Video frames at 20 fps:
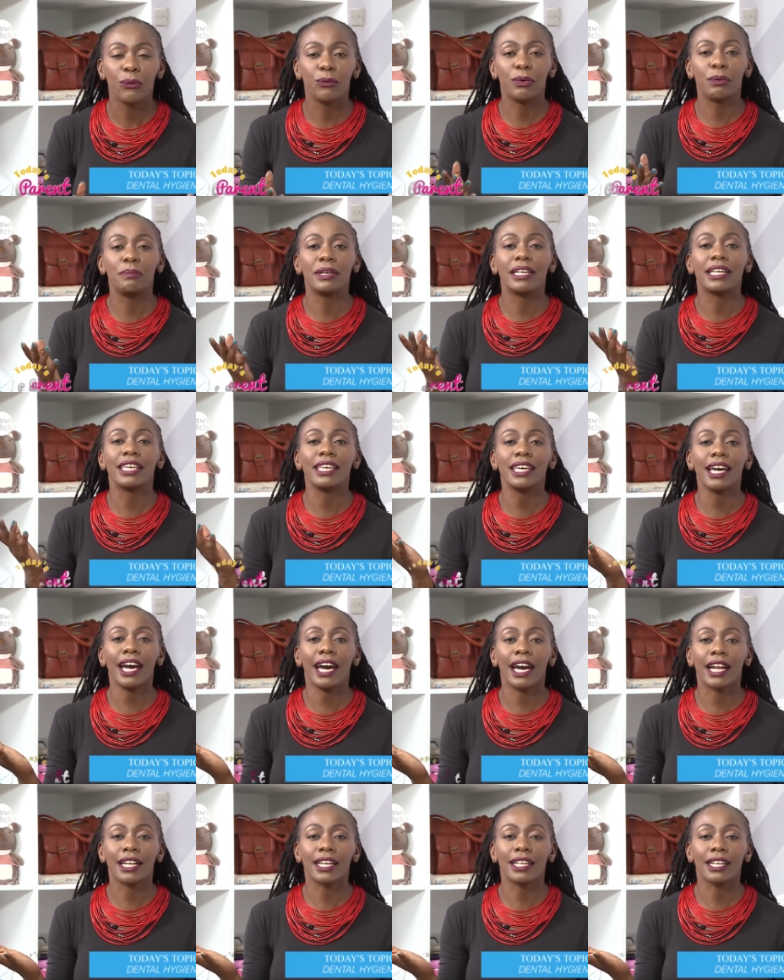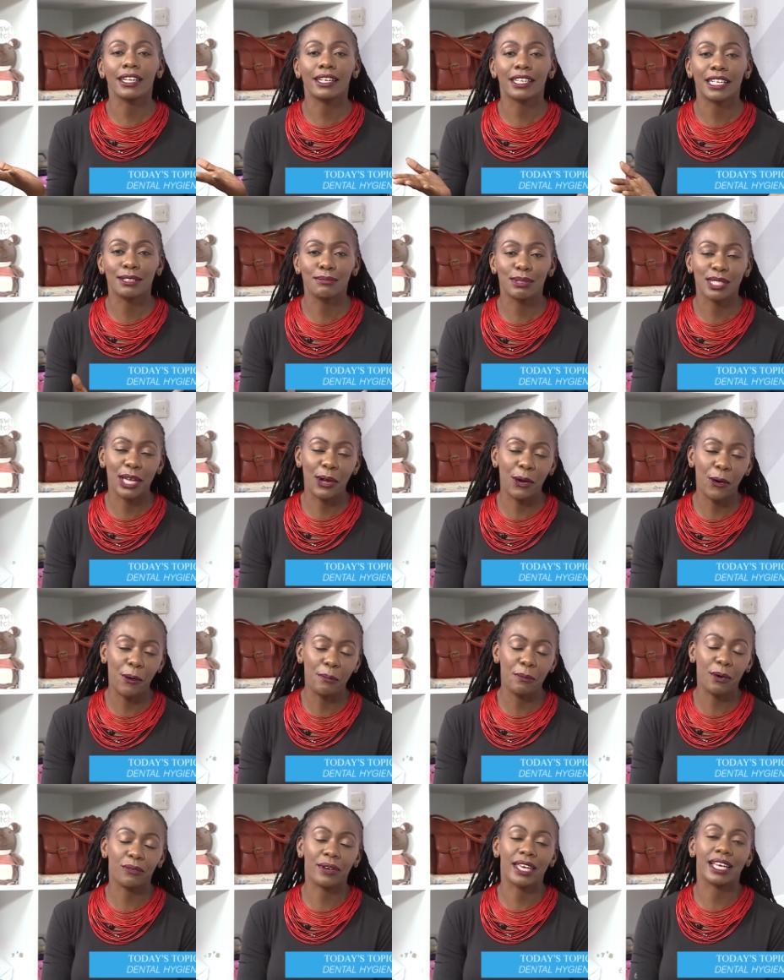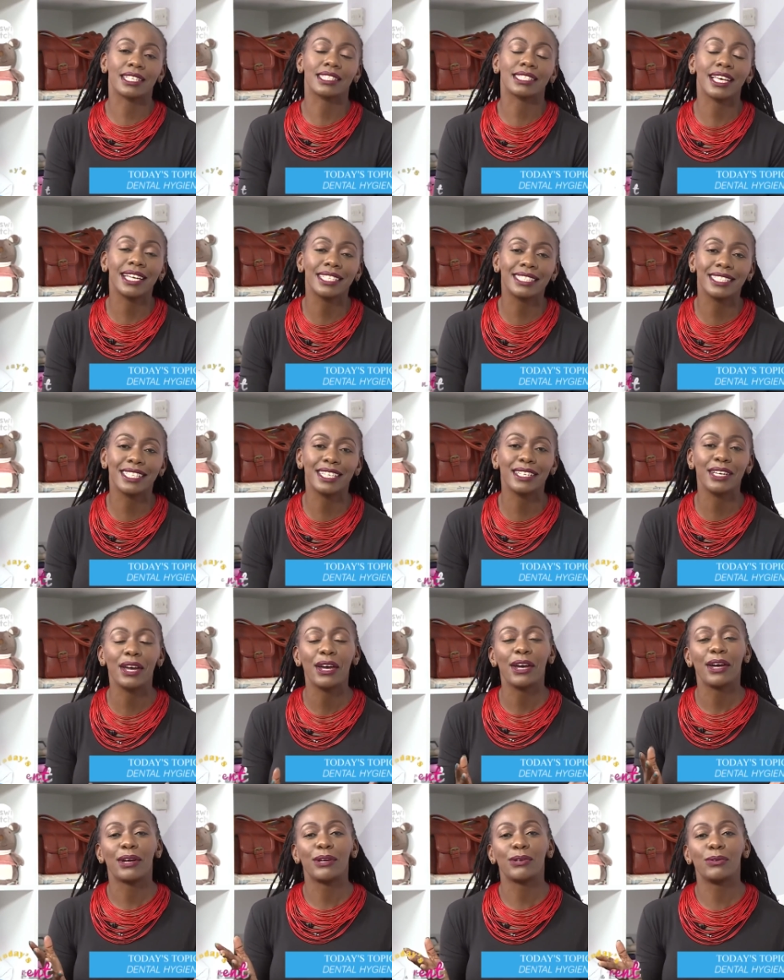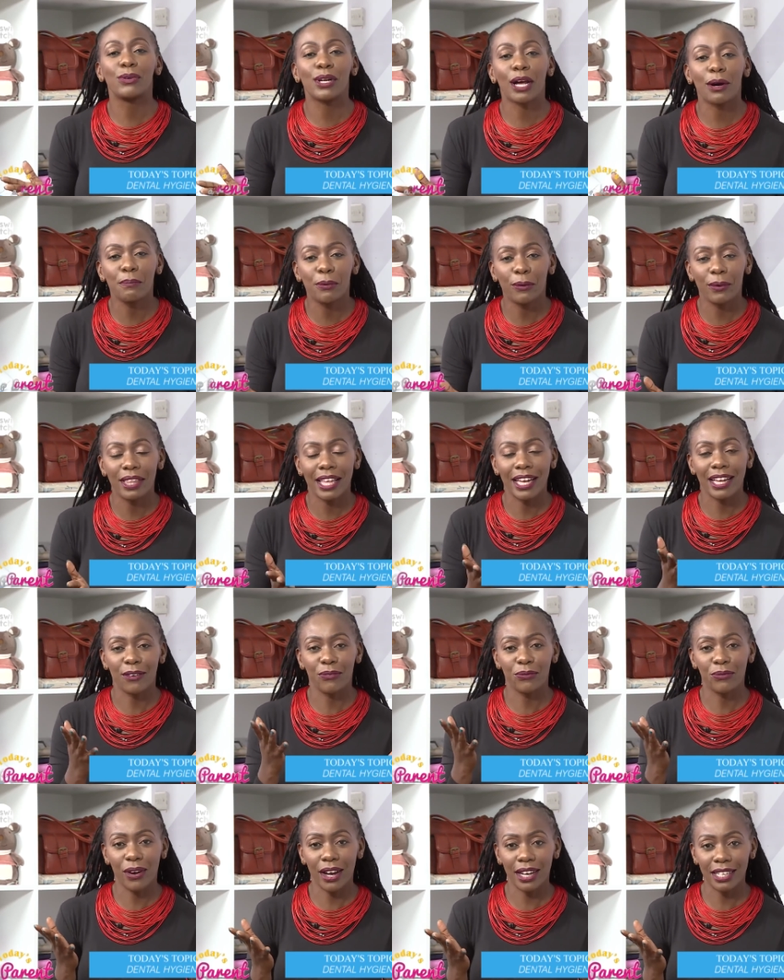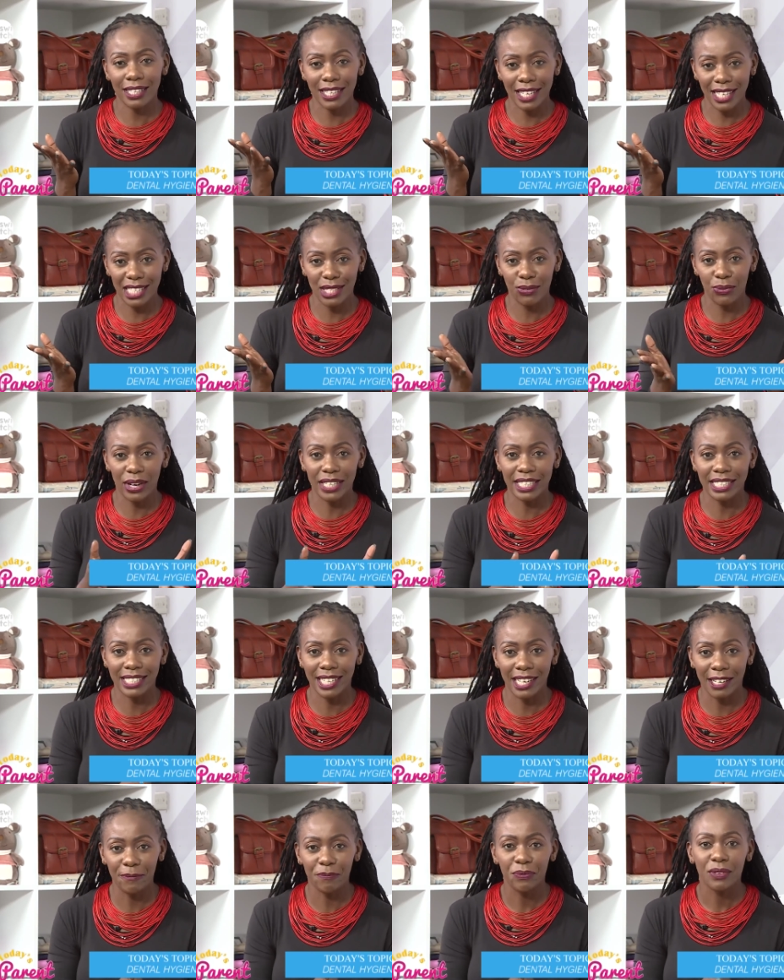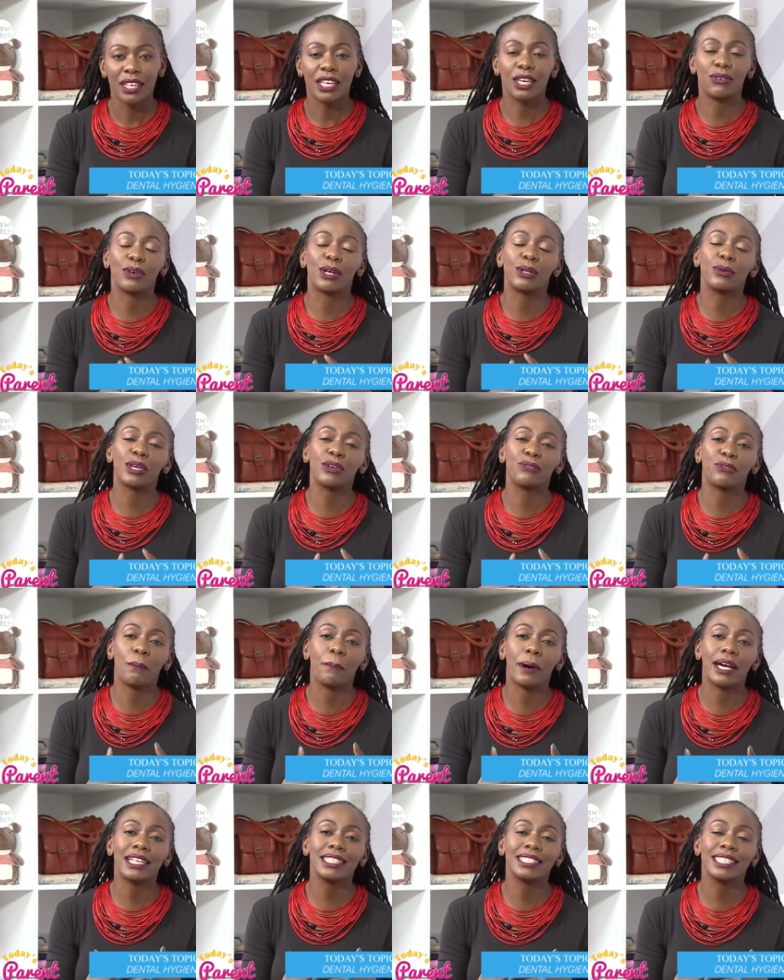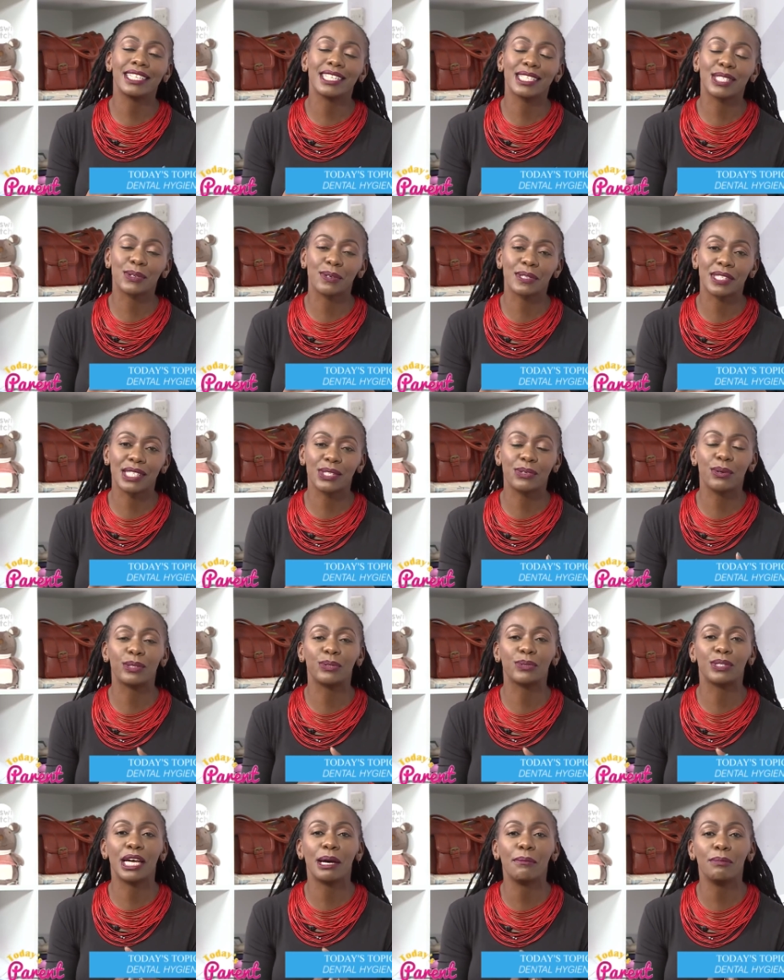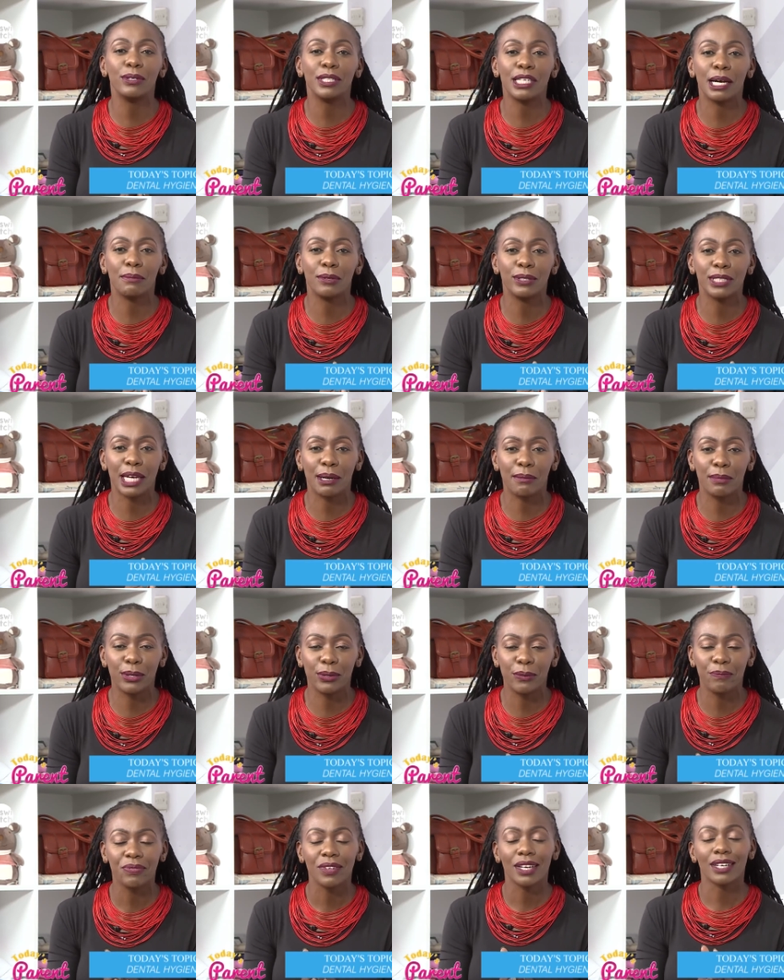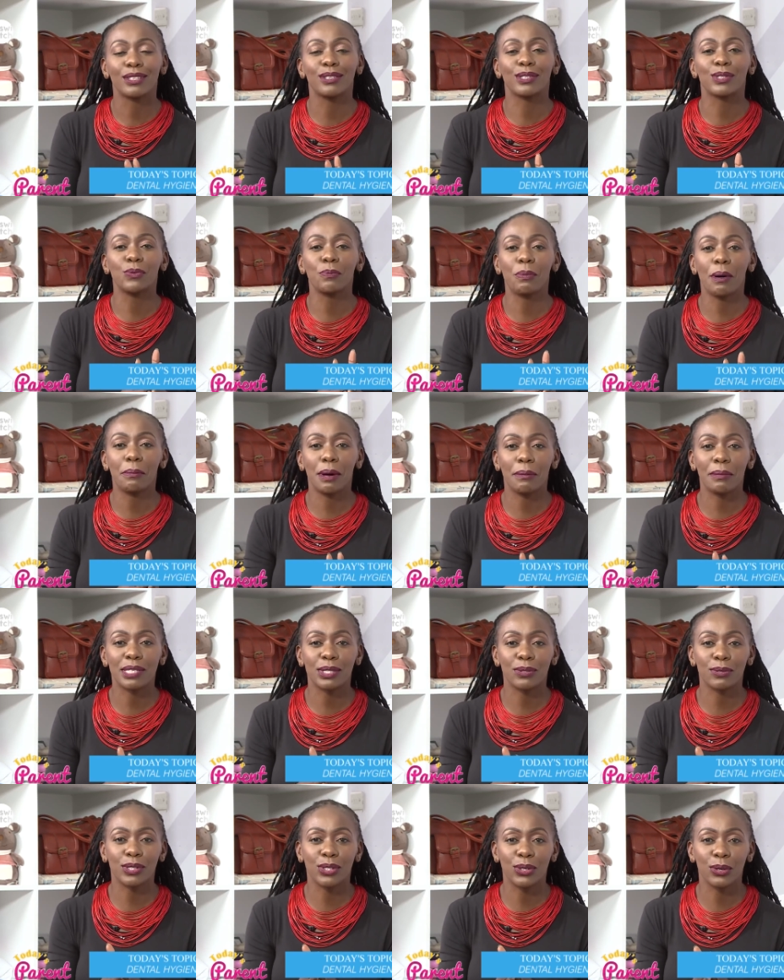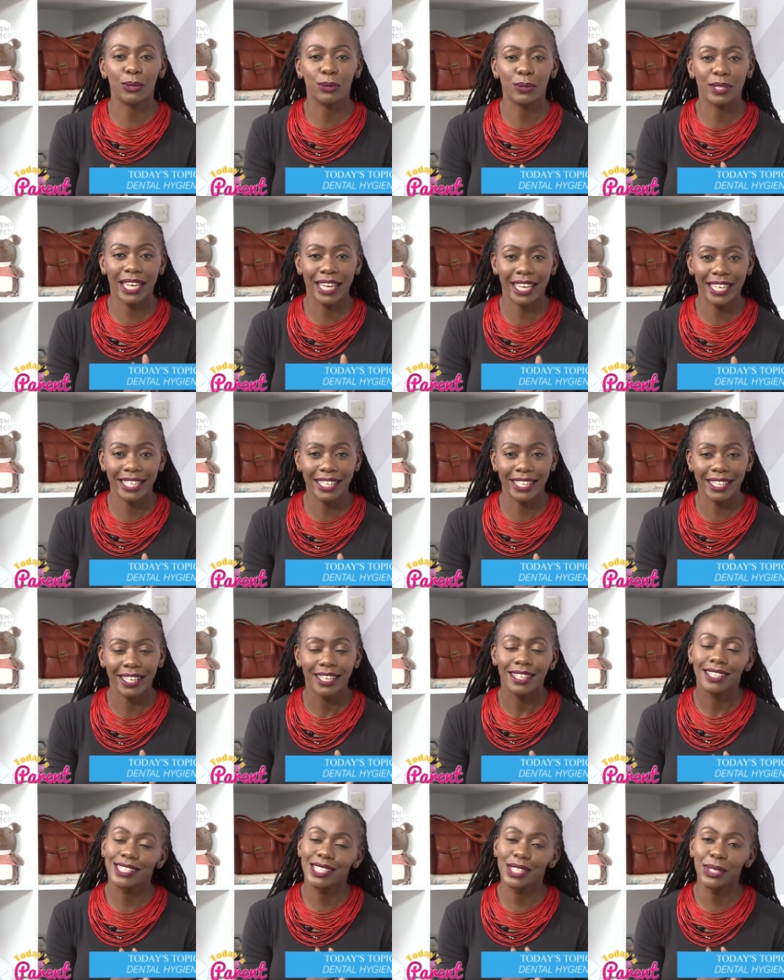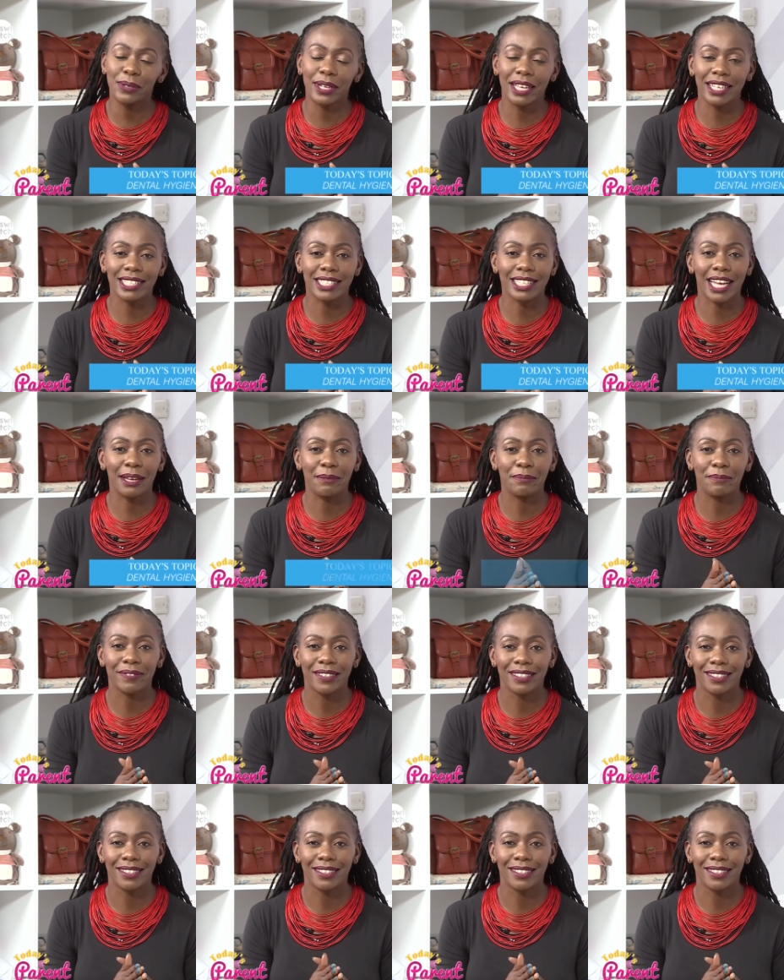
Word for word: We've been here at Little Cribs, the home of exciting, durable, and fun kids' furniture. If you're looking for parenting resources, go to www.supermamas.co.ke. See you next time.